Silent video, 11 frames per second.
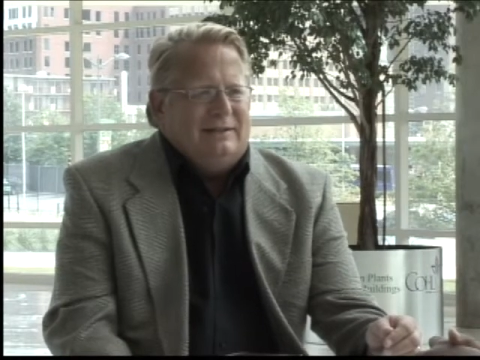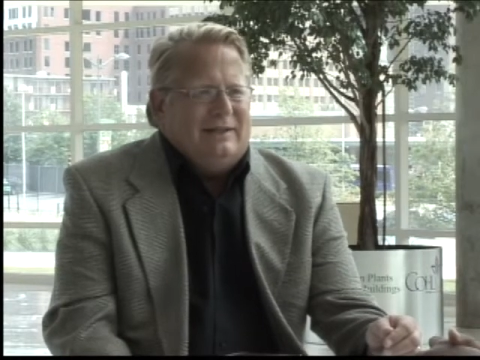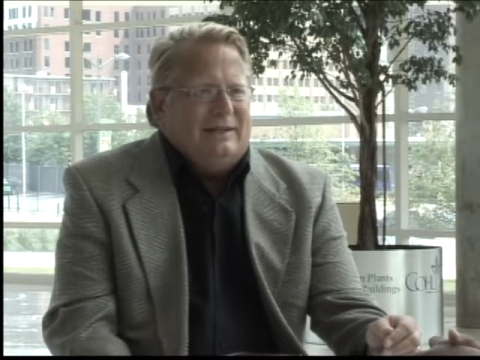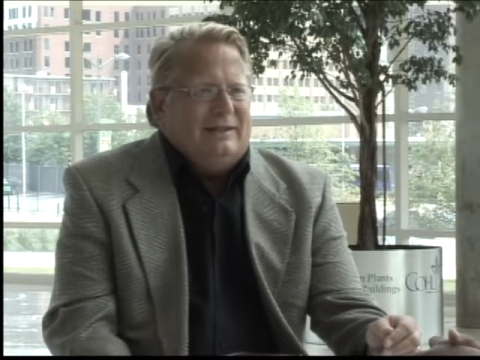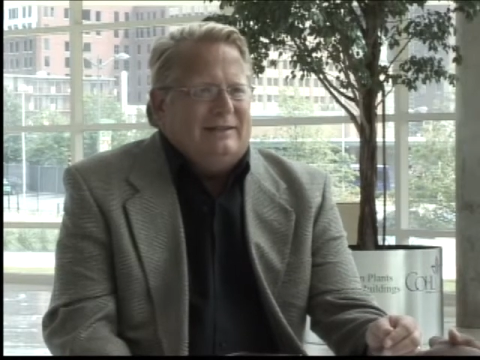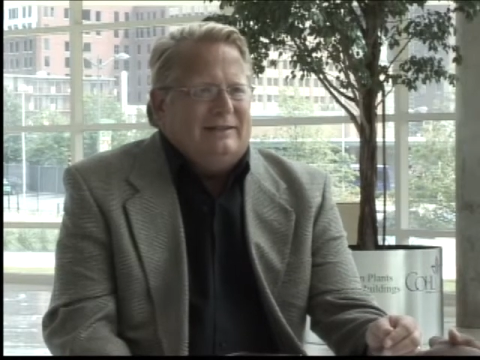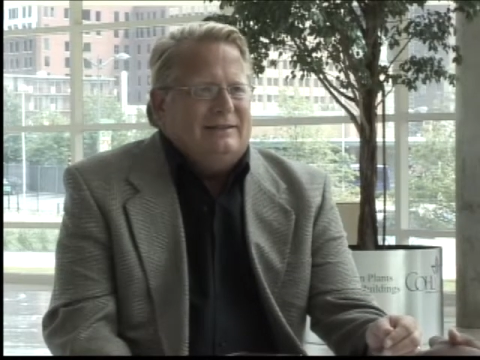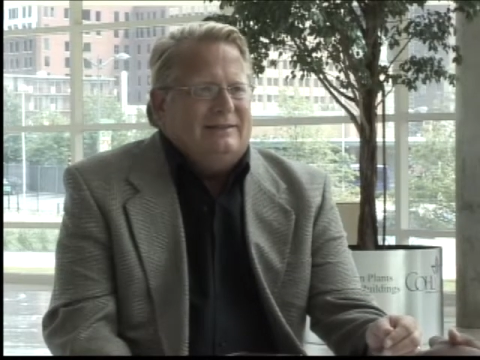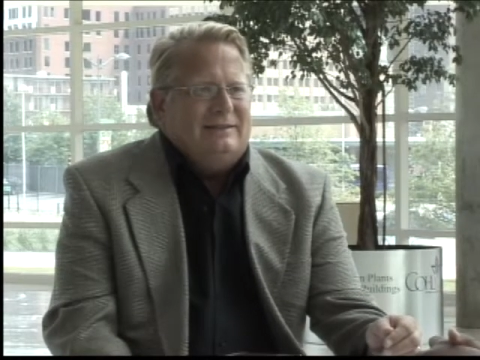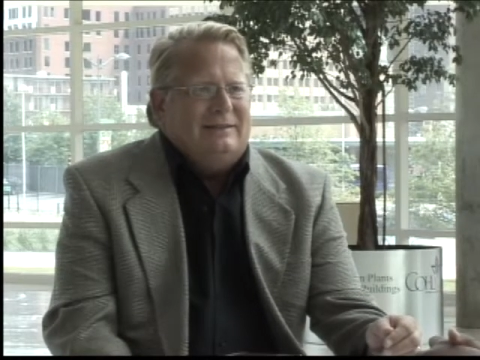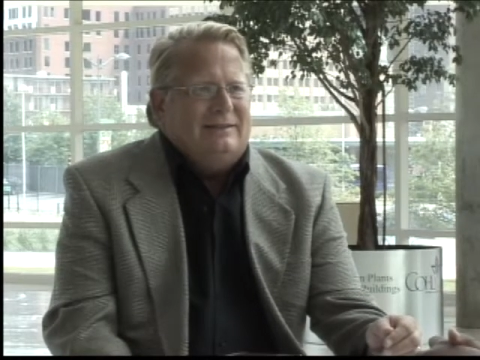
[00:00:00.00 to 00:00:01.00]

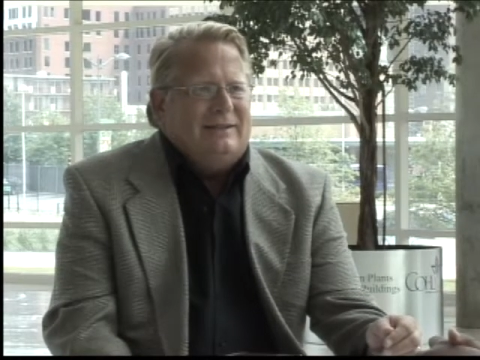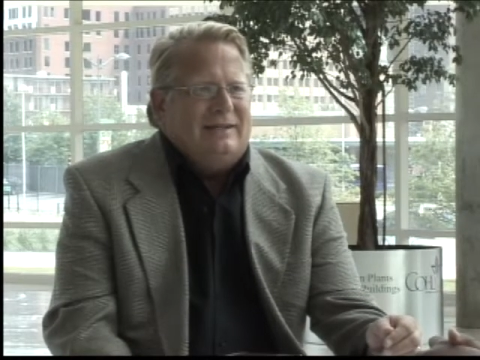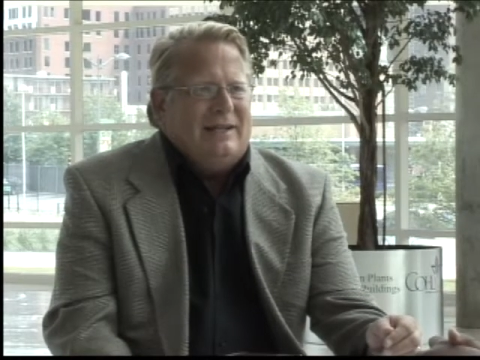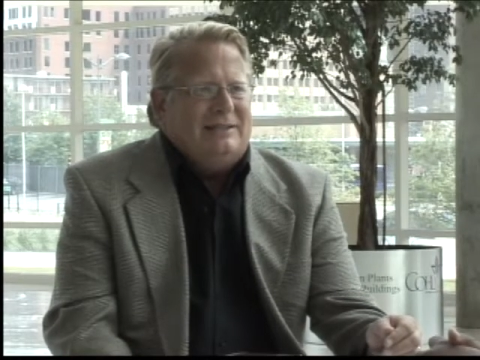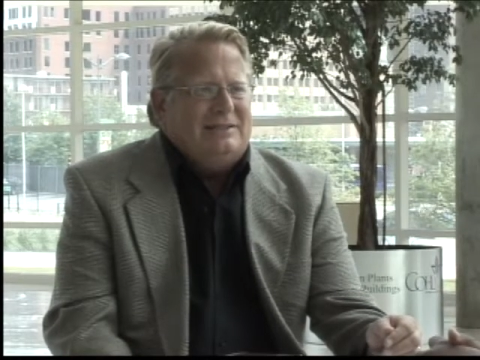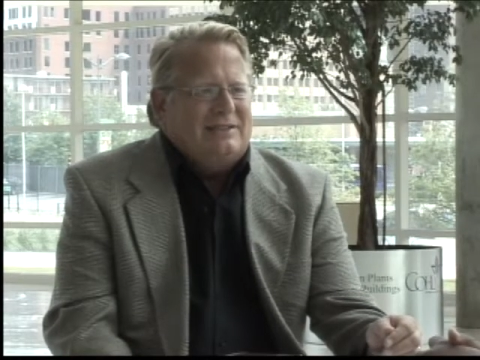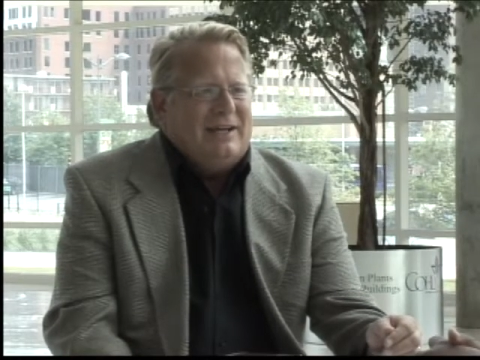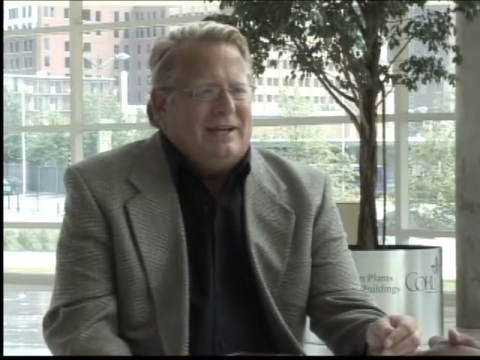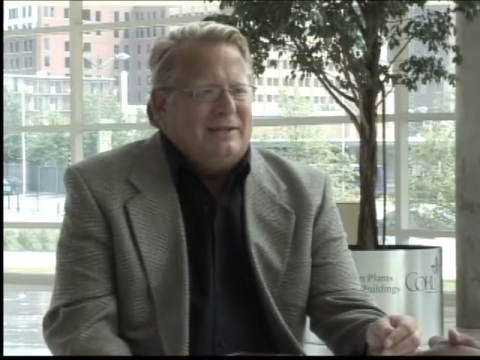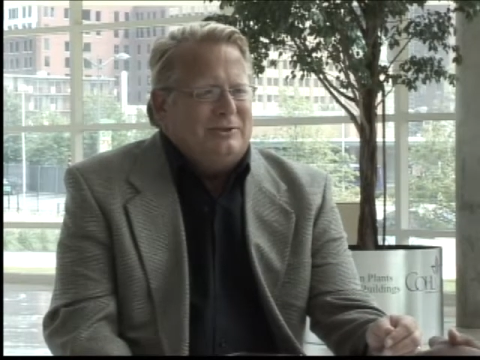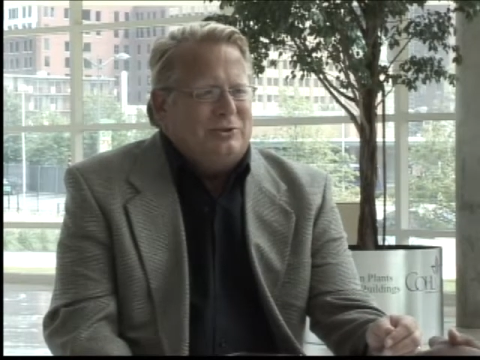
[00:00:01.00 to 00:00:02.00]
that they just
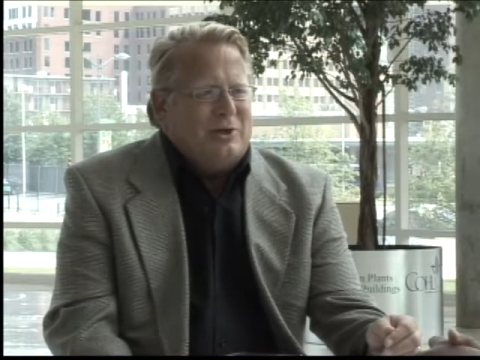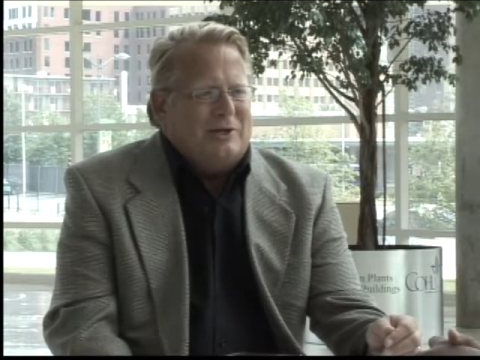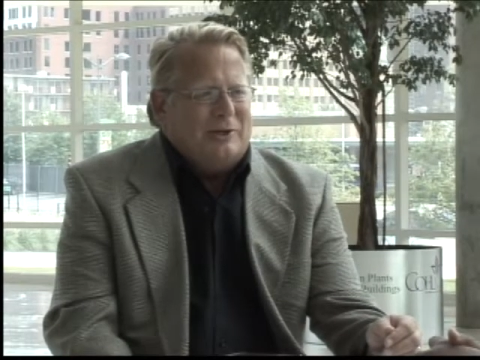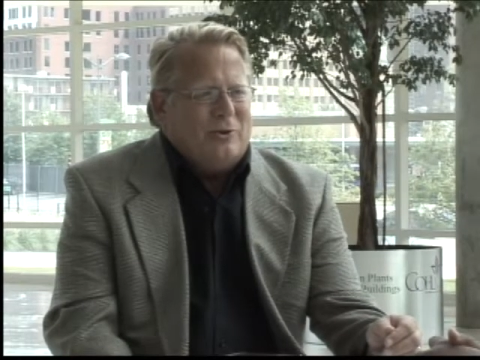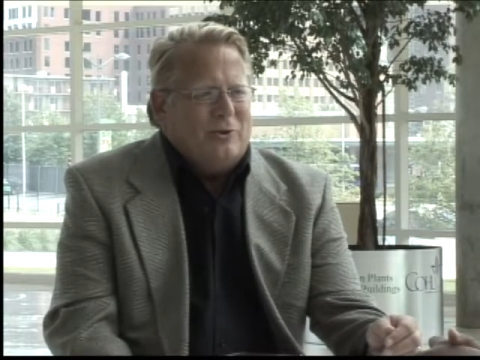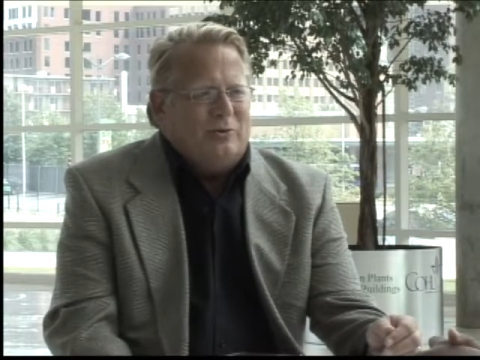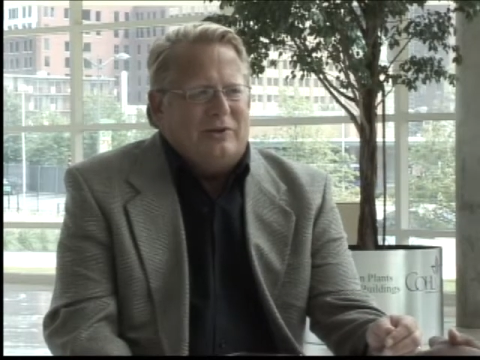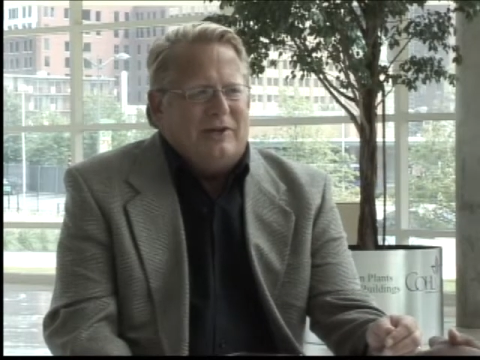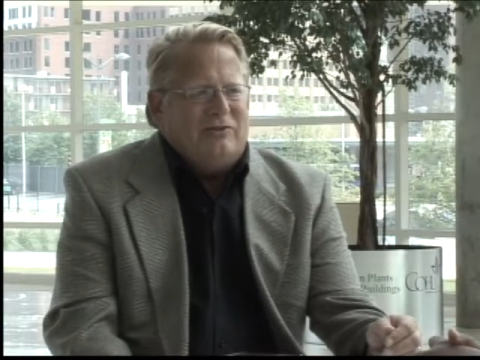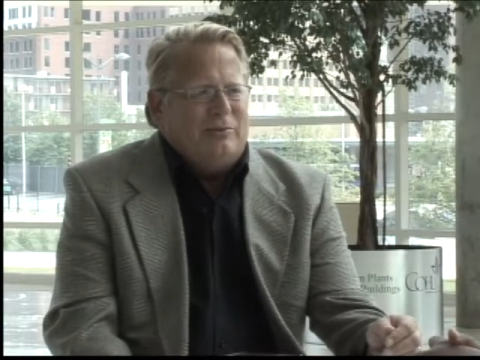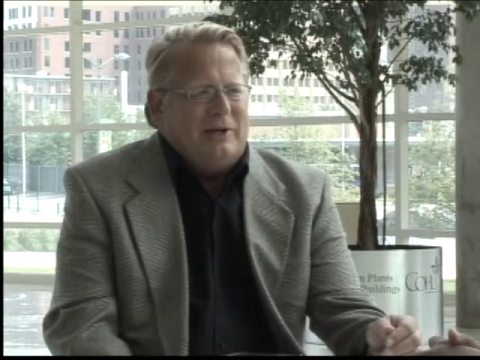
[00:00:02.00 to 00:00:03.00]
kind of struck a chord with
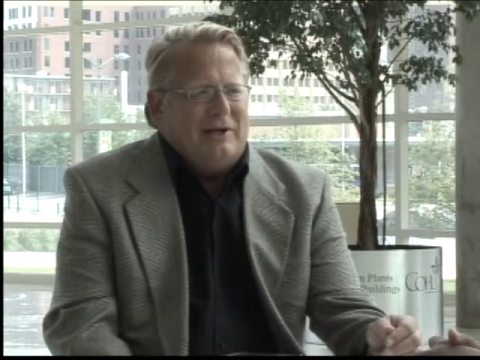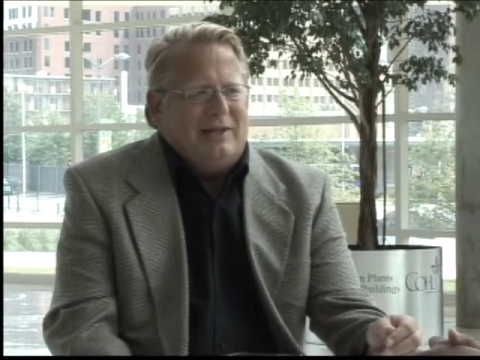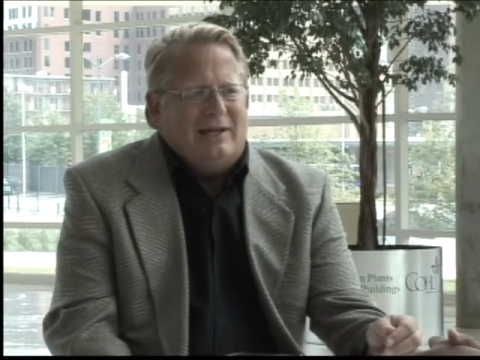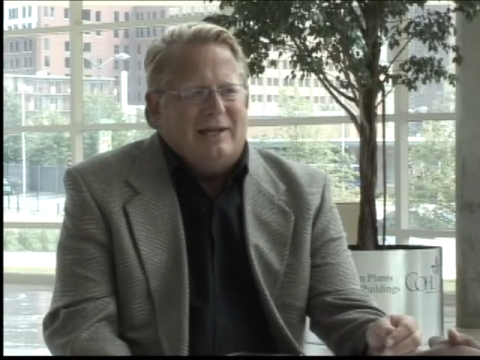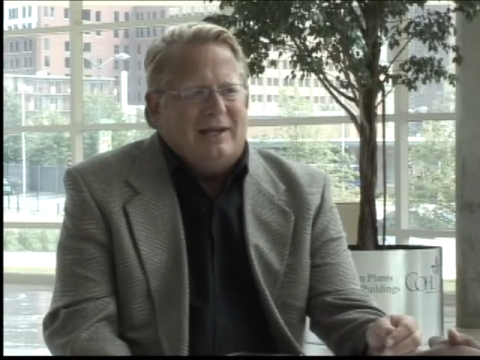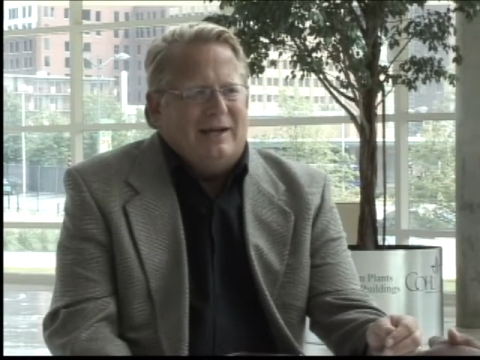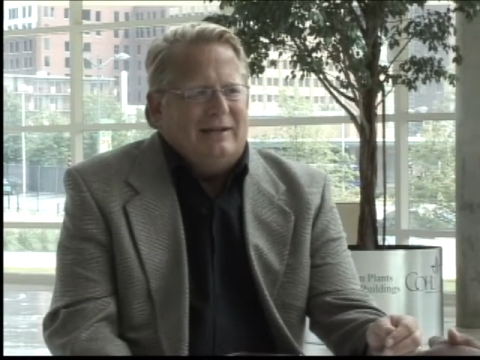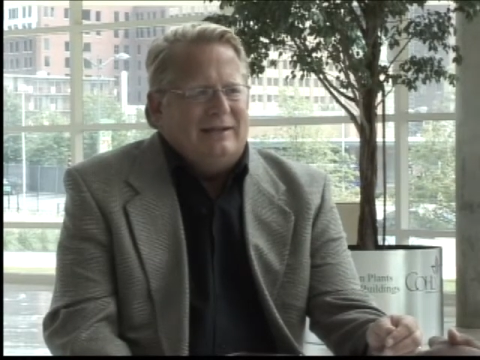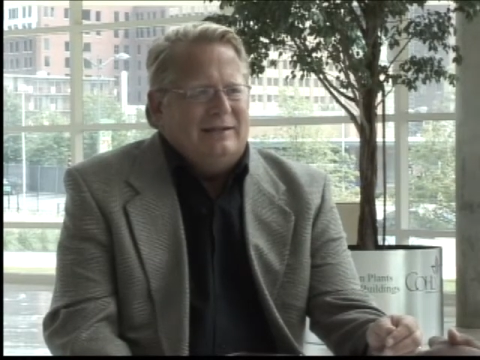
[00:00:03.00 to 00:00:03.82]
everybody that night,